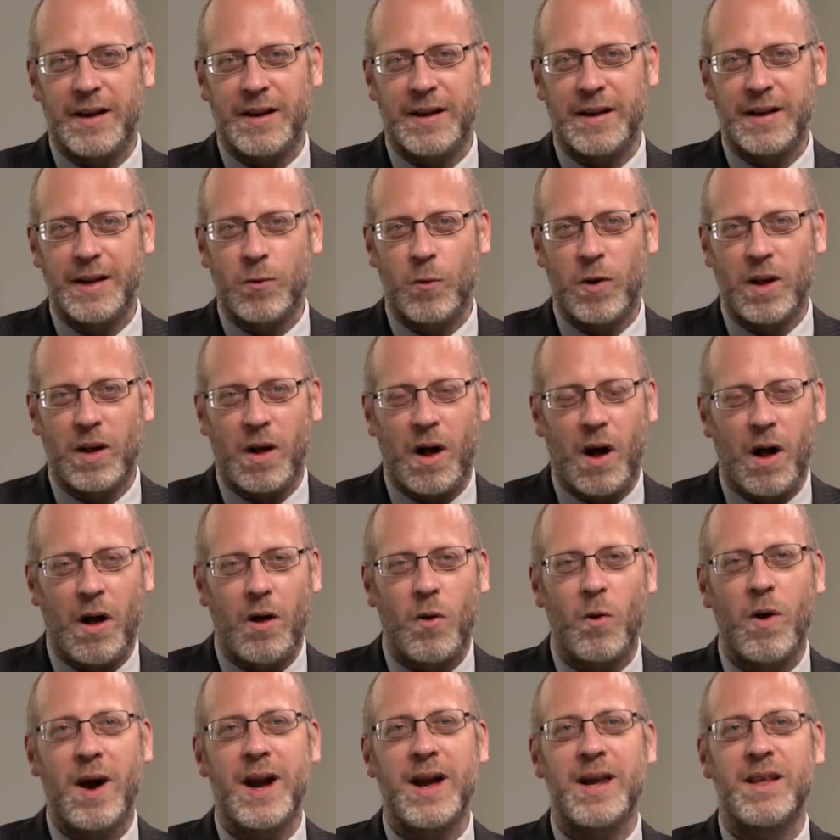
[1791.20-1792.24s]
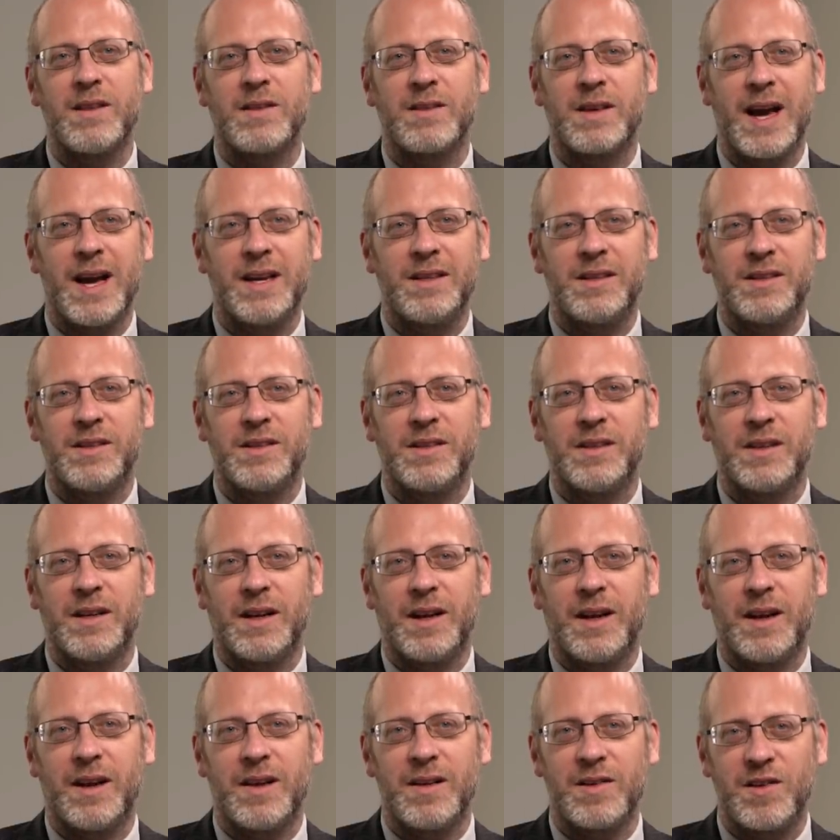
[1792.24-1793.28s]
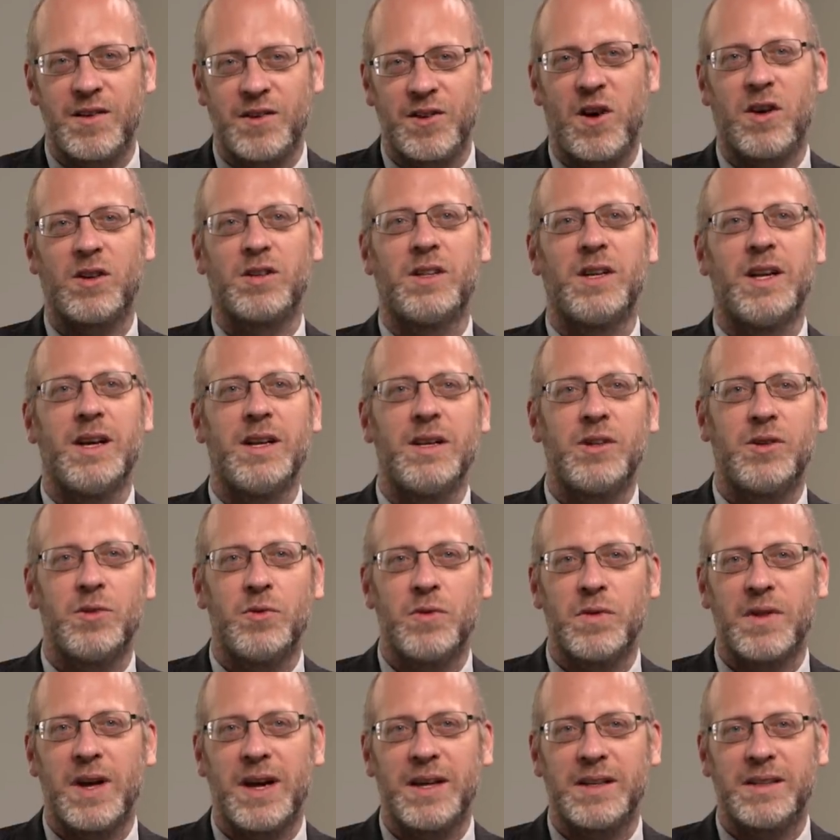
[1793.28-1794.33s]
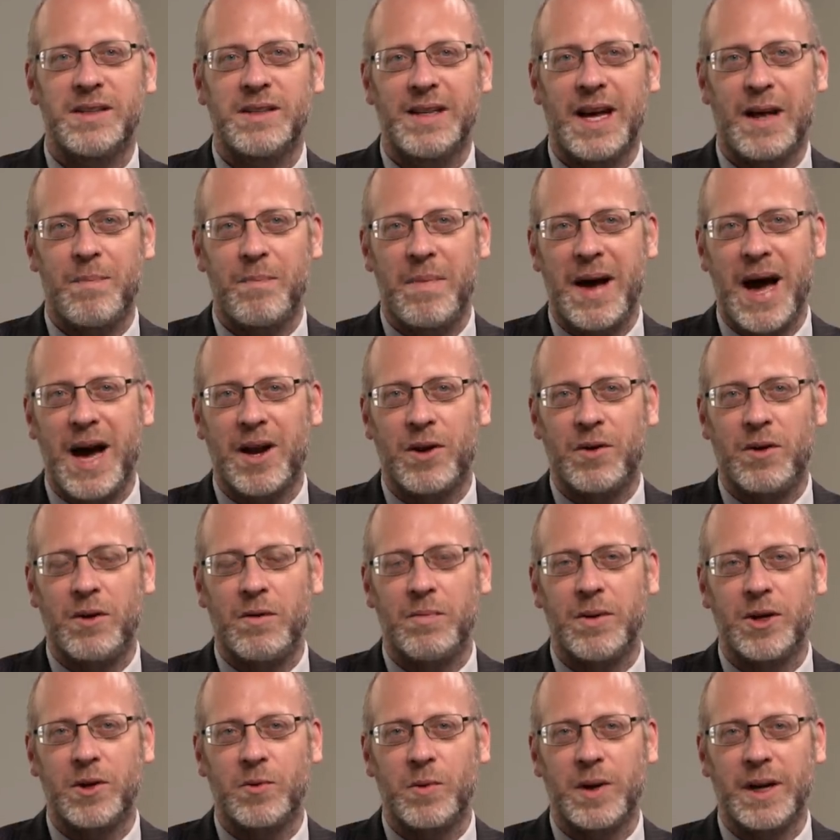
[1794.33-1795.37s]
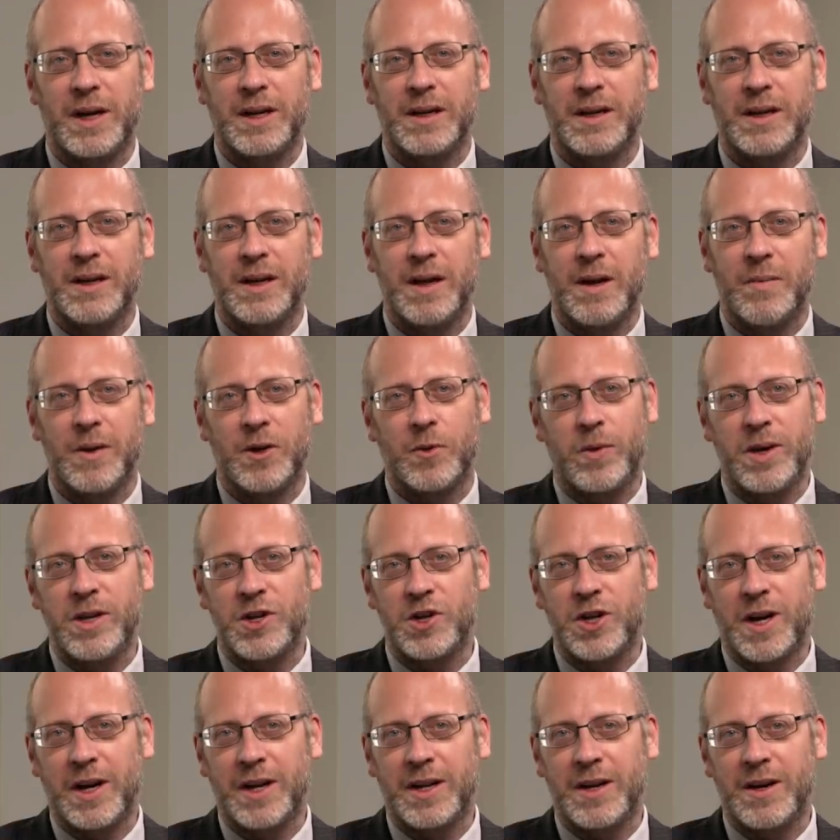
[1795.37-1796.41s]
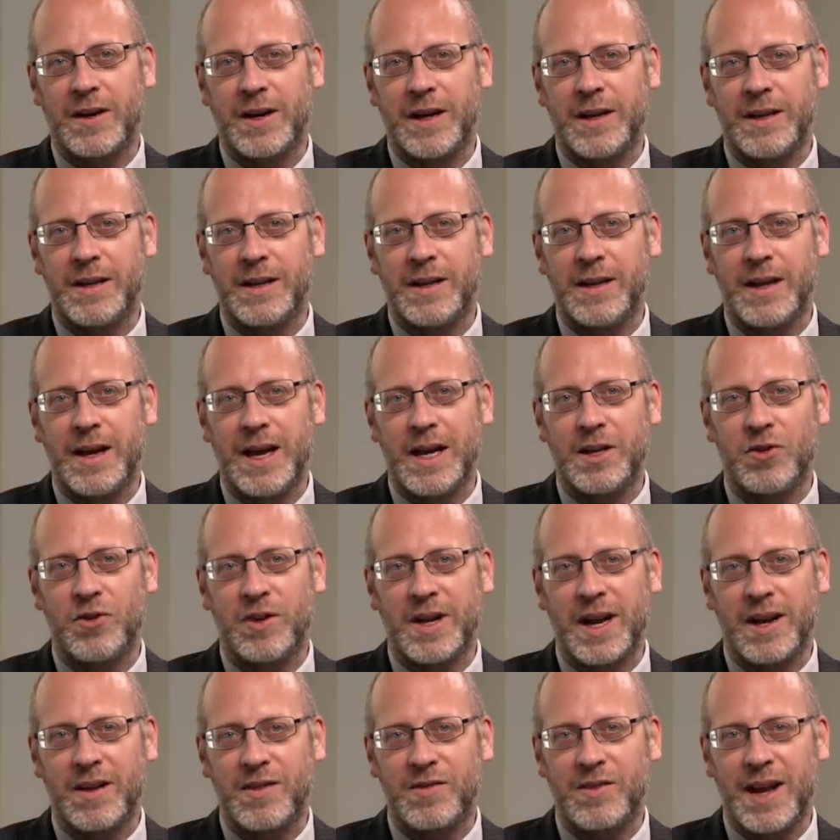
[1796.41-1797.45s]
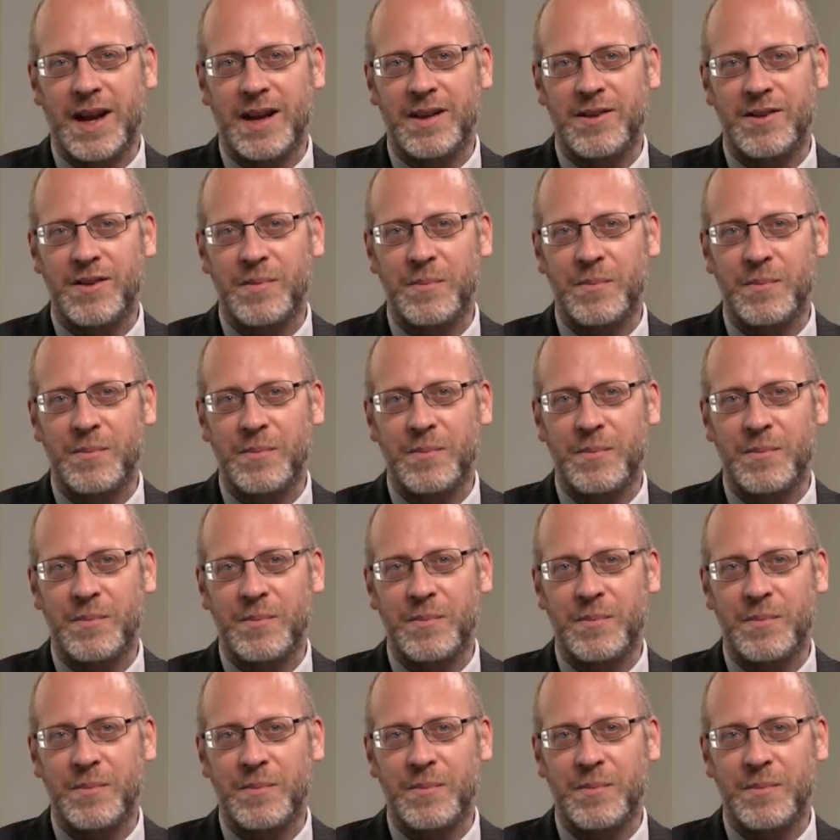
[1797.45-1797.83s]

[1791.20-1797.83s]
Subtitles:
it will always get sucked into that battle between China and United States.